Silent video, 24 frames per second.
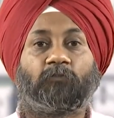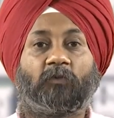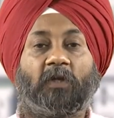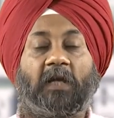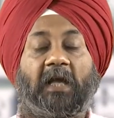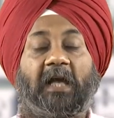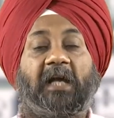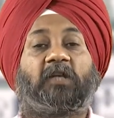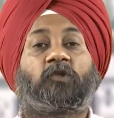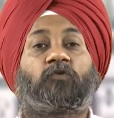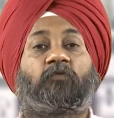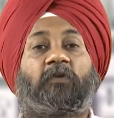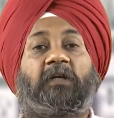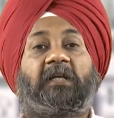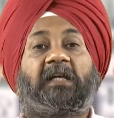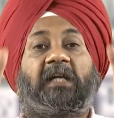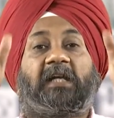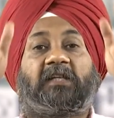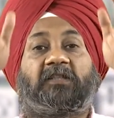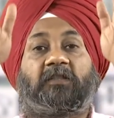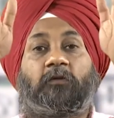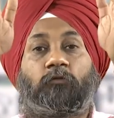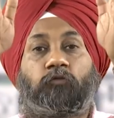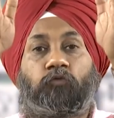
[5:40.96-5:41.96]
as well
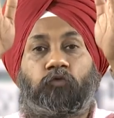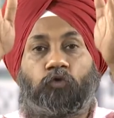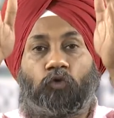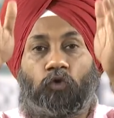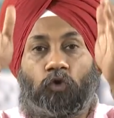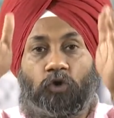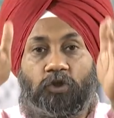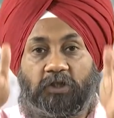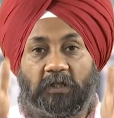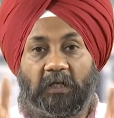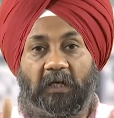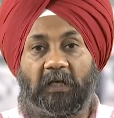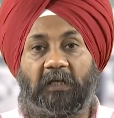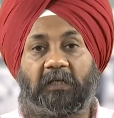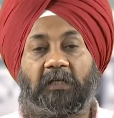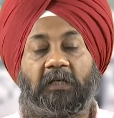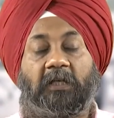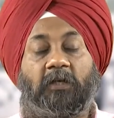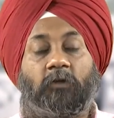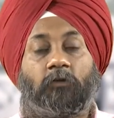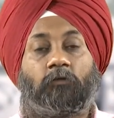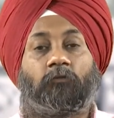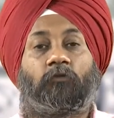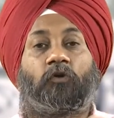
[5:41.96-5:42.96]
as a flow chart
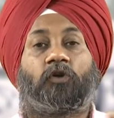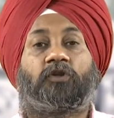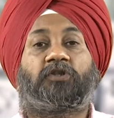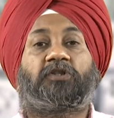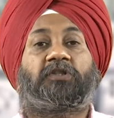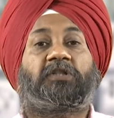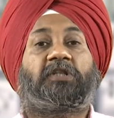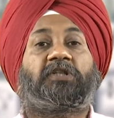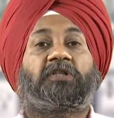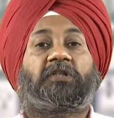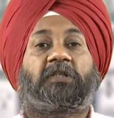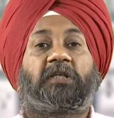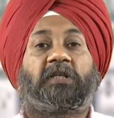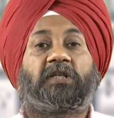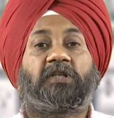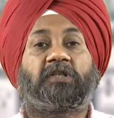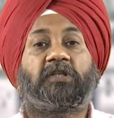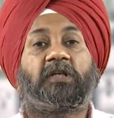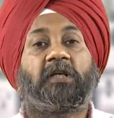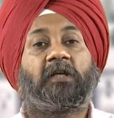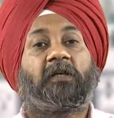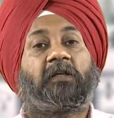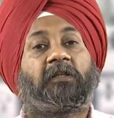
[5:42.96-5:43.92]
was discussed